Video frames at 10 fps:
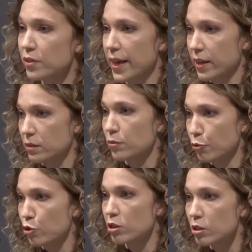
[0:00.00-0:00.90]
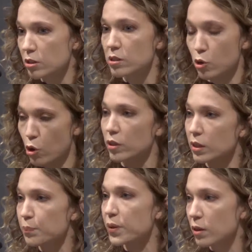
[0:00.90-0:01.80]
that for girls
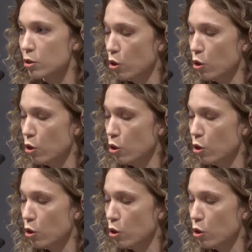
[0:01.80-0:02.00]
only pink